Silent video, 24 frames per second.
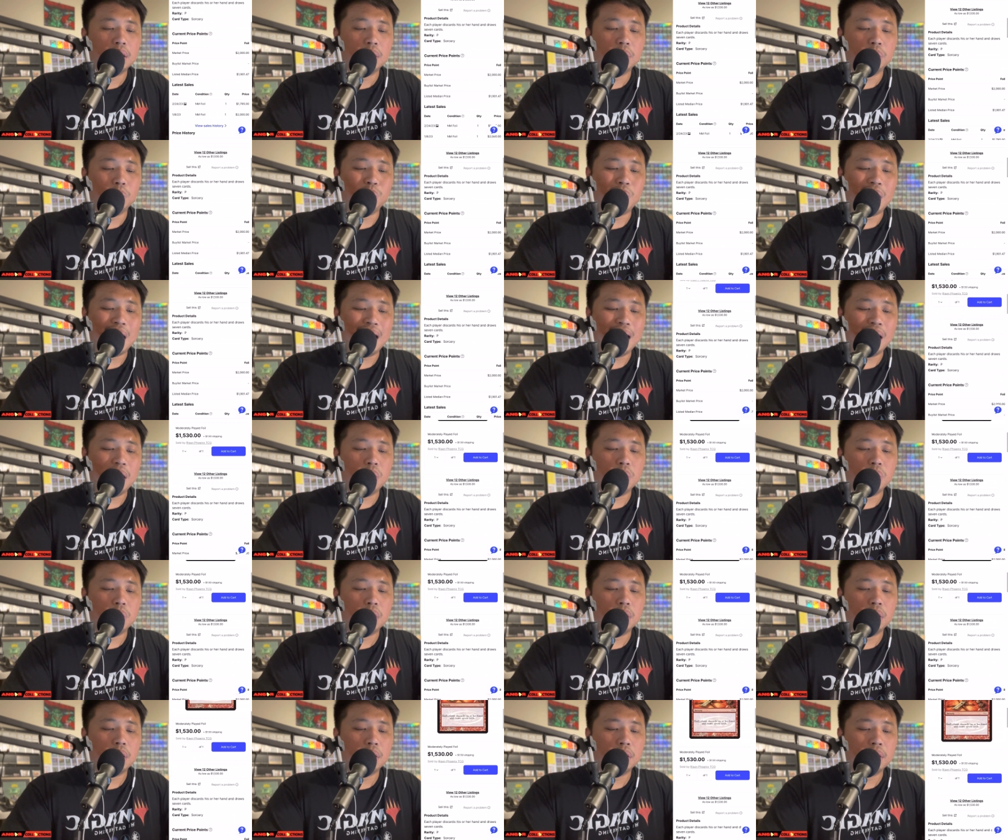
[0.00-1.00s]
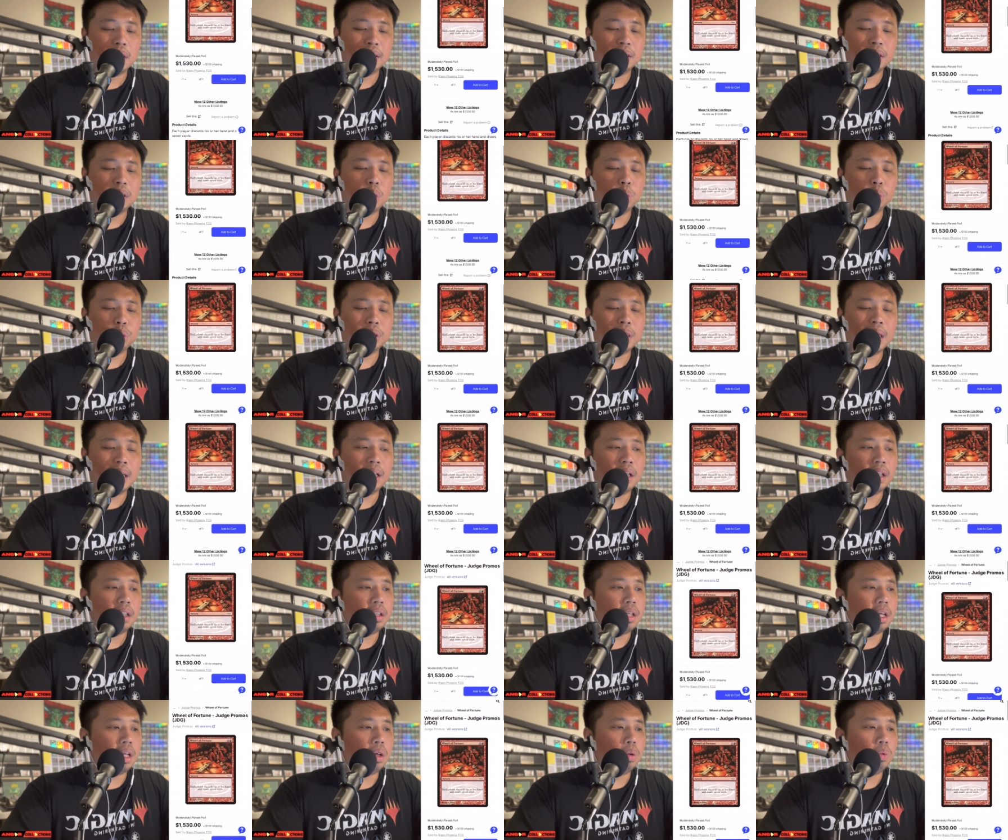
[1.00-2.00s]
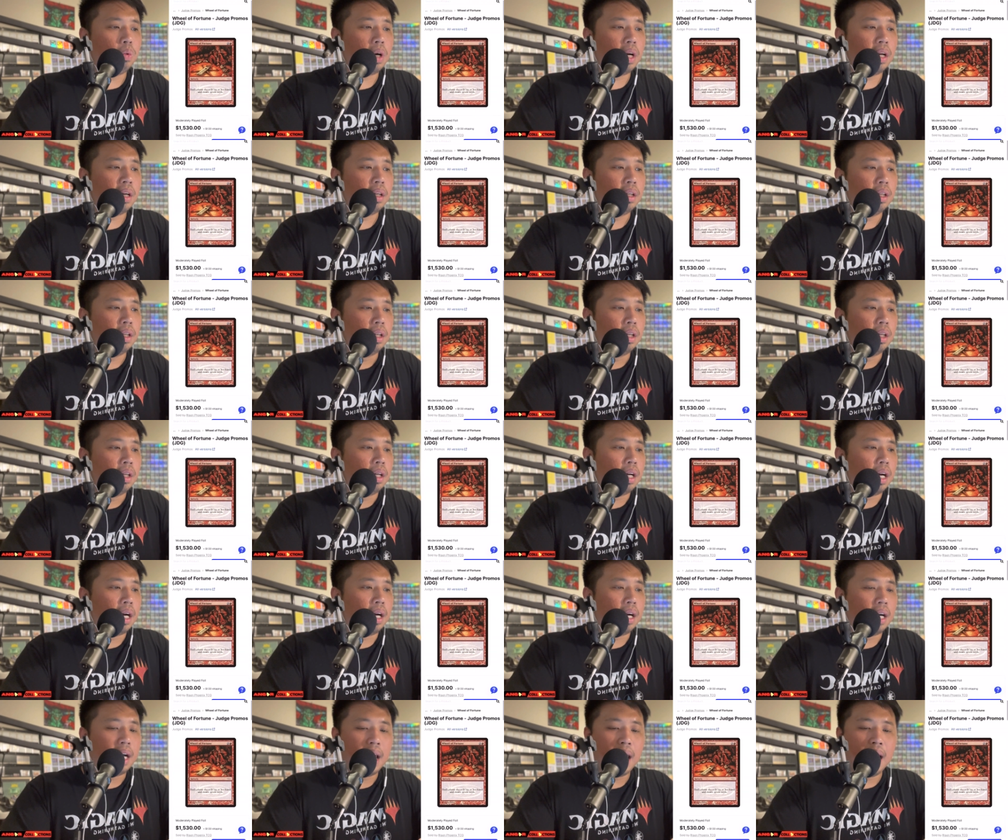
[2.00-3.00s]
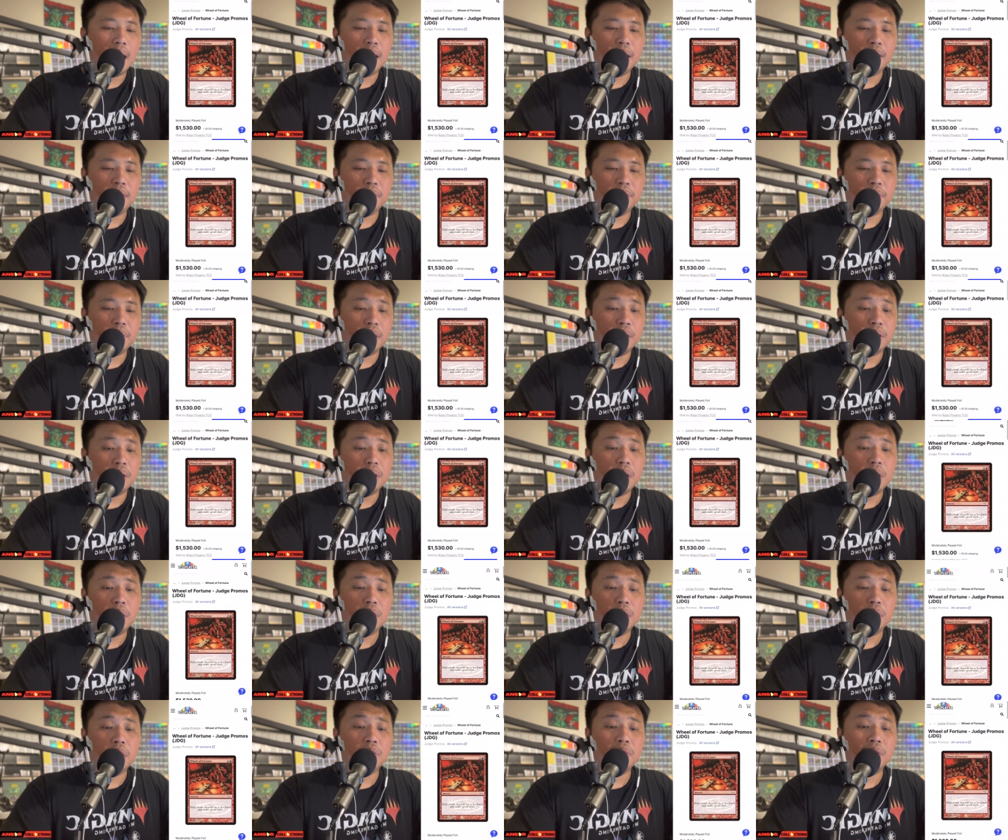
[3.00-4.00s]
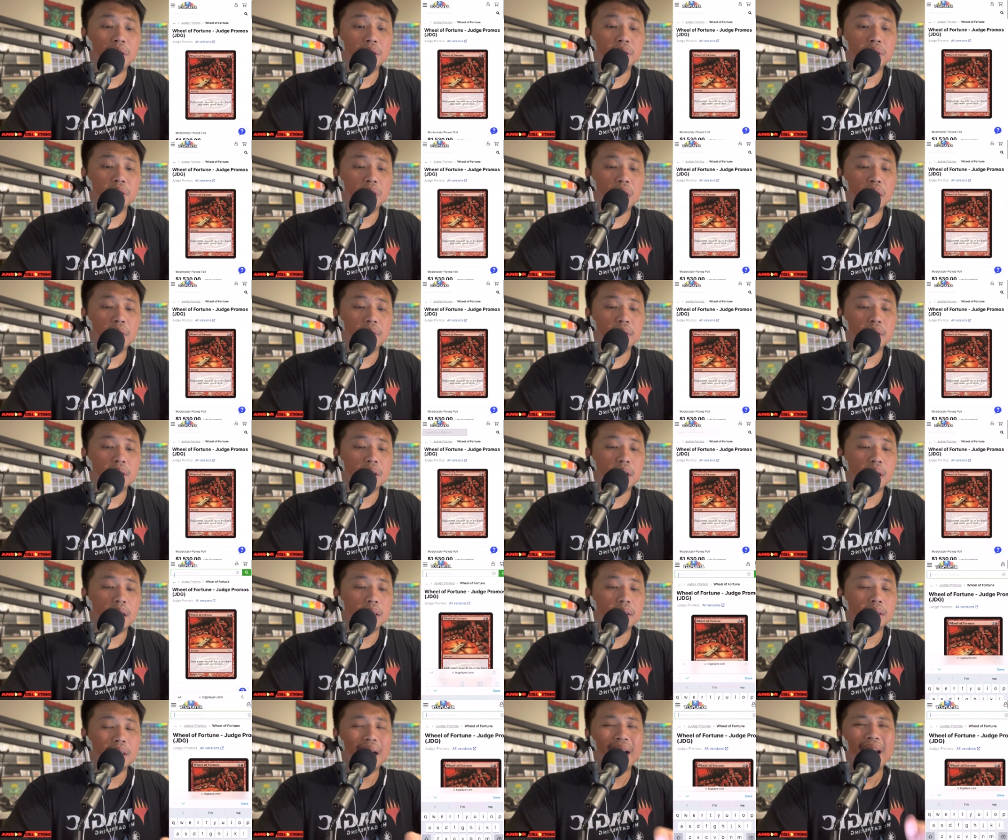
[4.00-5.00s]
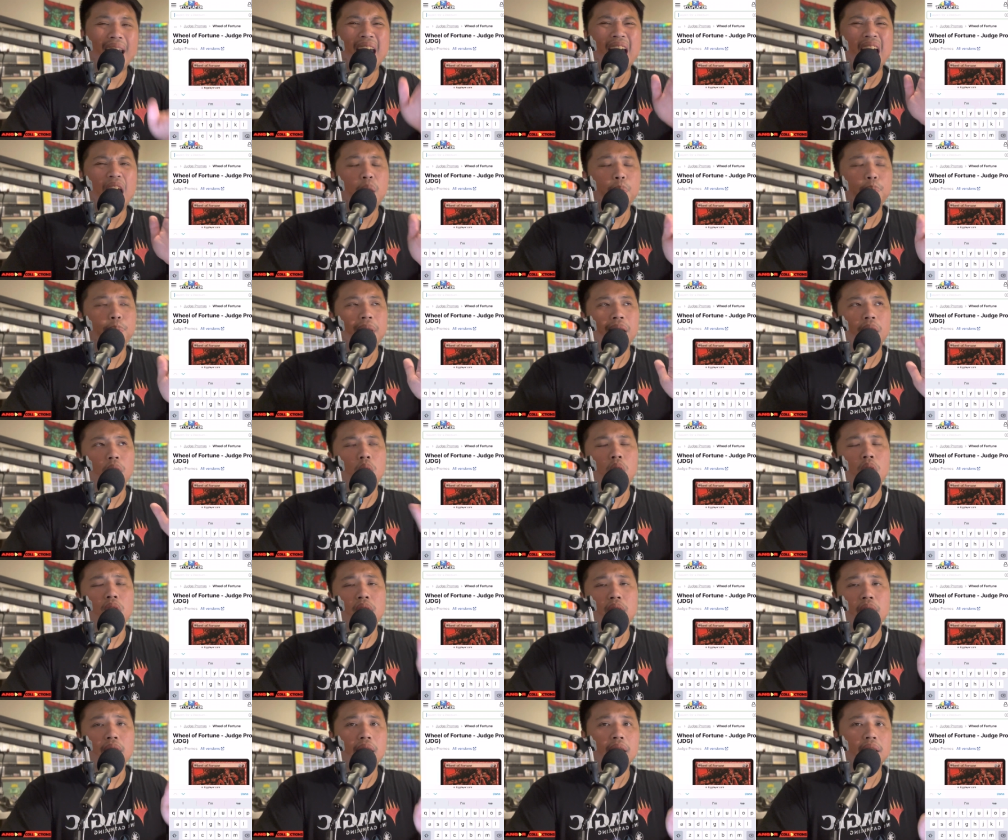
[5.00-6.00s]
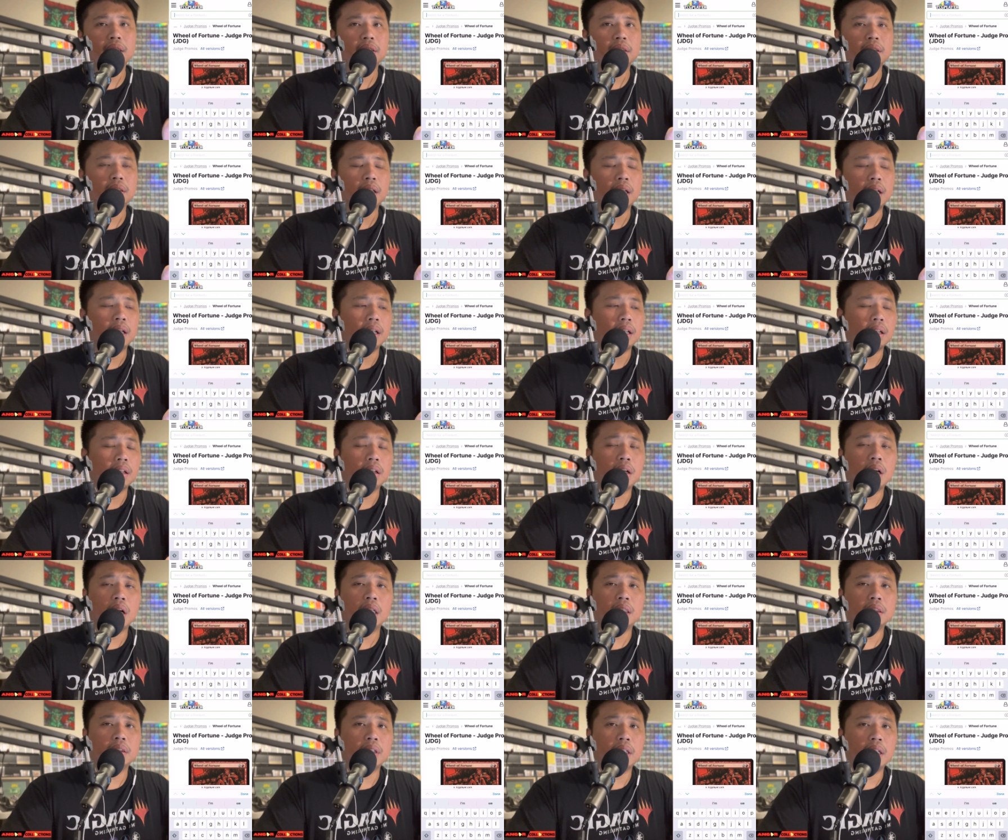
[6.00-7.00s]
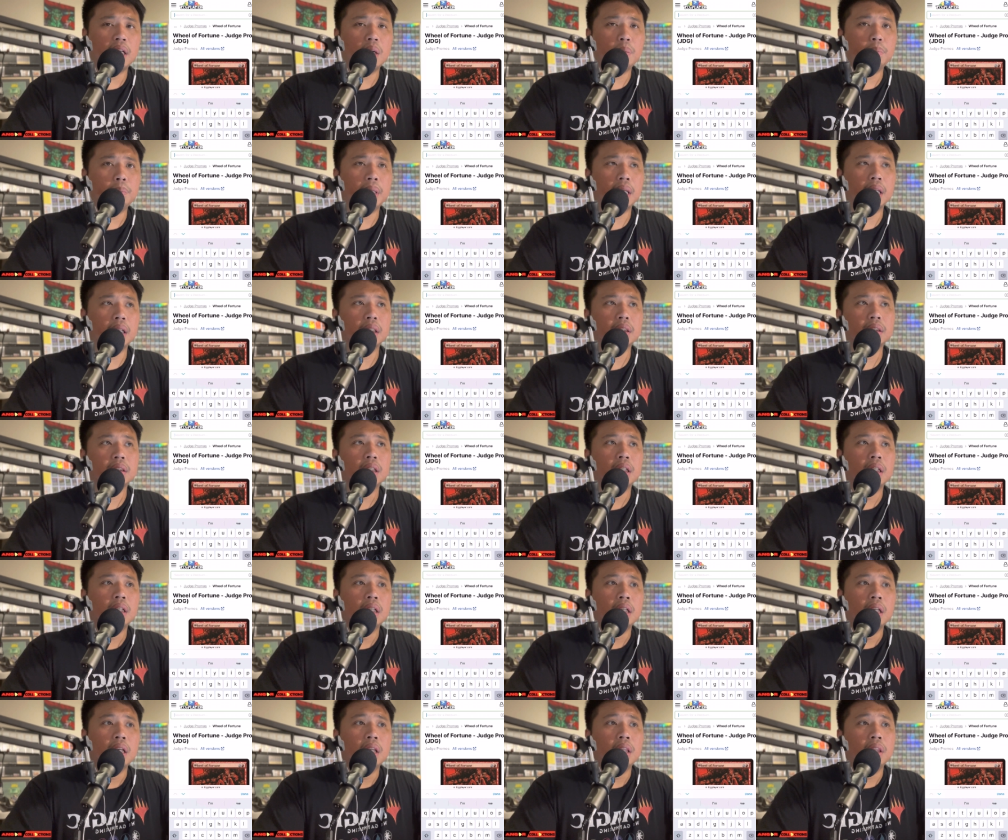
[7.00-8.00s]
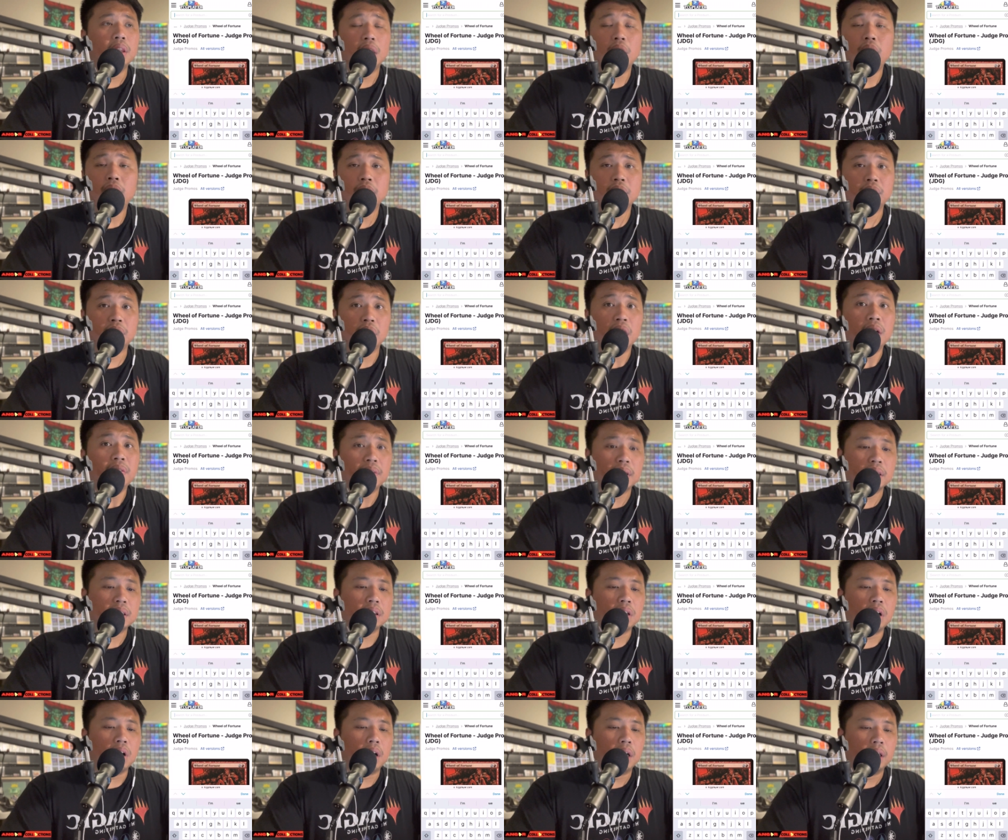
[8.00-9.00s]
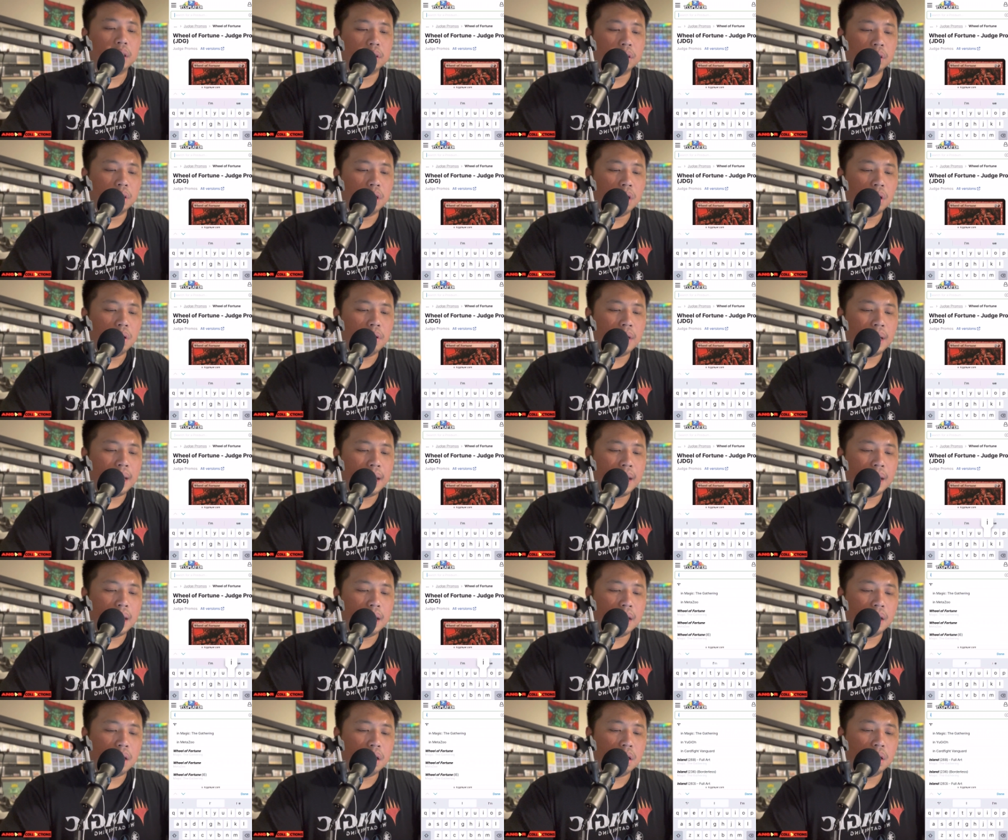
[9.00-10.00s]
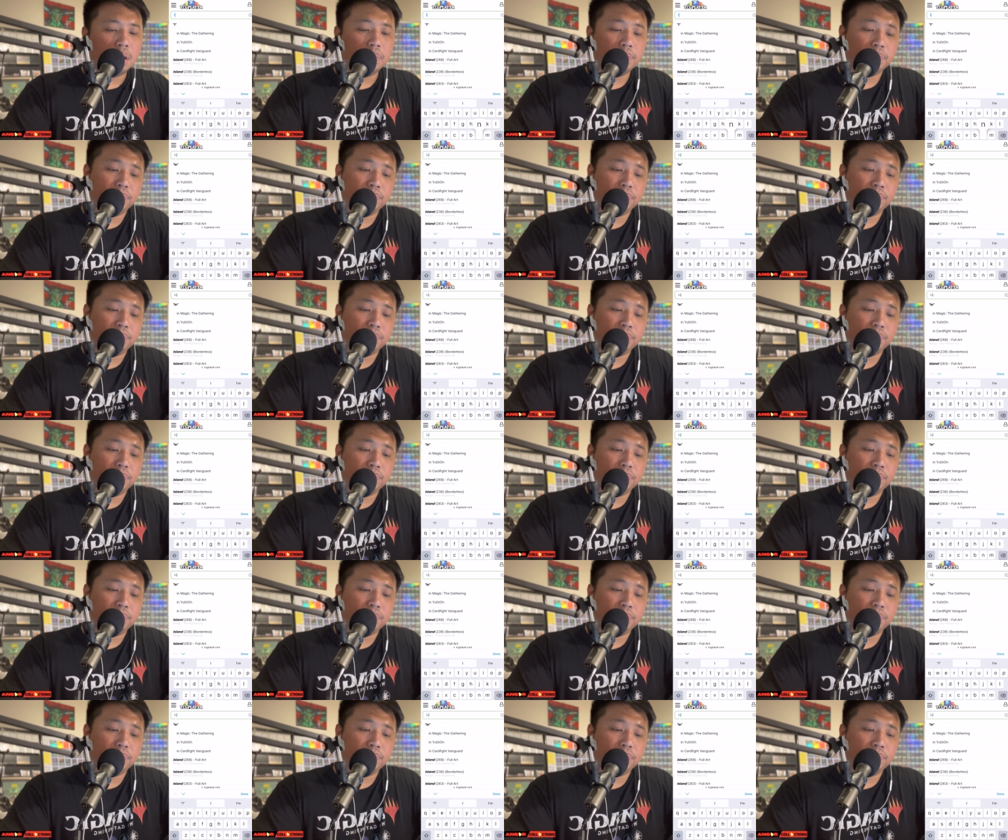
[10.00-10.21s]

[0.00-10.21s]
Wow. Let's go check another one. Uh, I have another reserve cards. I handpick all of these uh, cards right here because they're reserve cards, you know, and